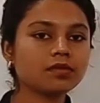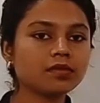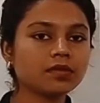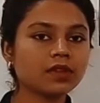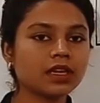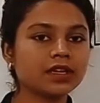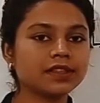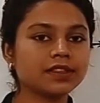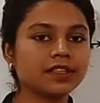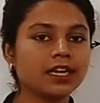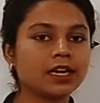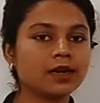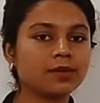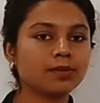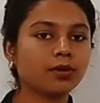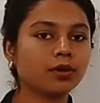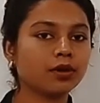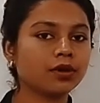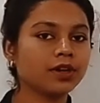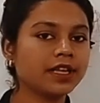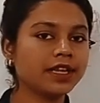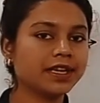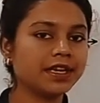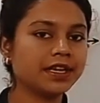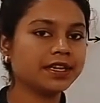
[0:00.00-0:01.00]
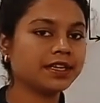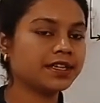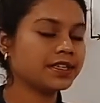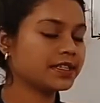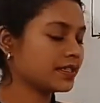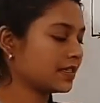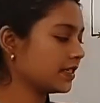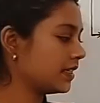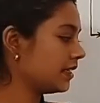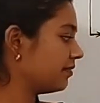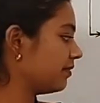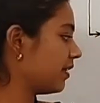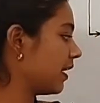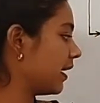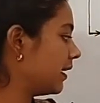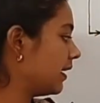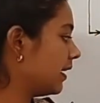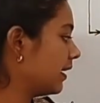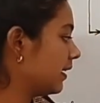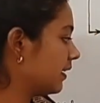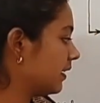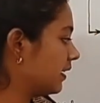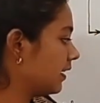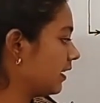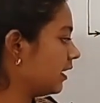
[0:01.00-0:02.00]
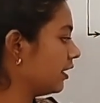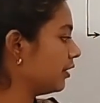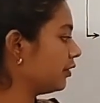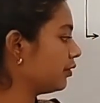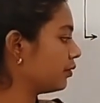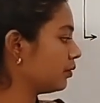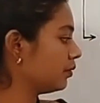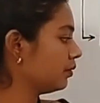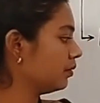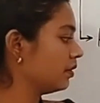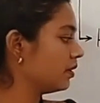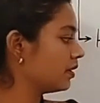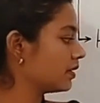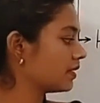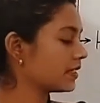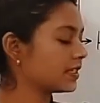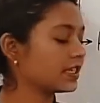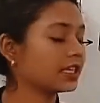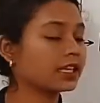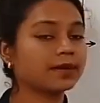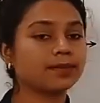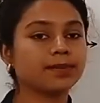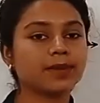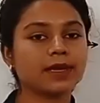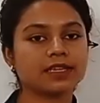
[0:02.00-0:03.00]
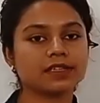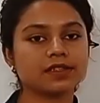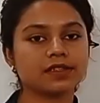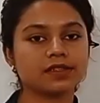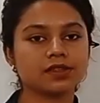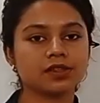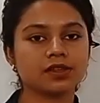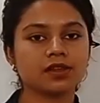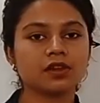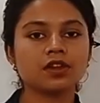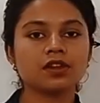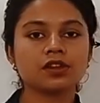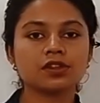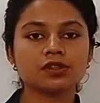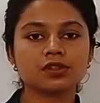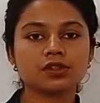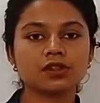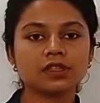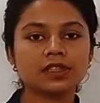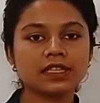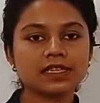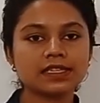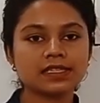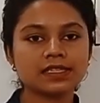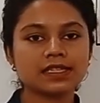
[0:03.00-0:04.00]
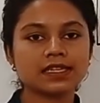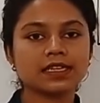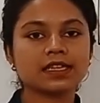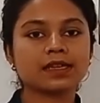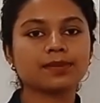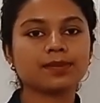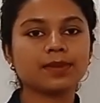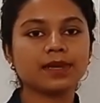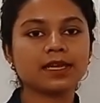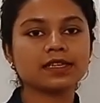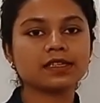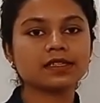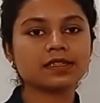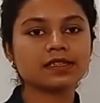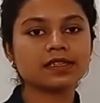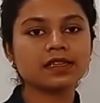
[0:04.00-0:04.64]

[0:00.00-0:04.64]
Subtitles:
their body, it is divided into segments. So these segments,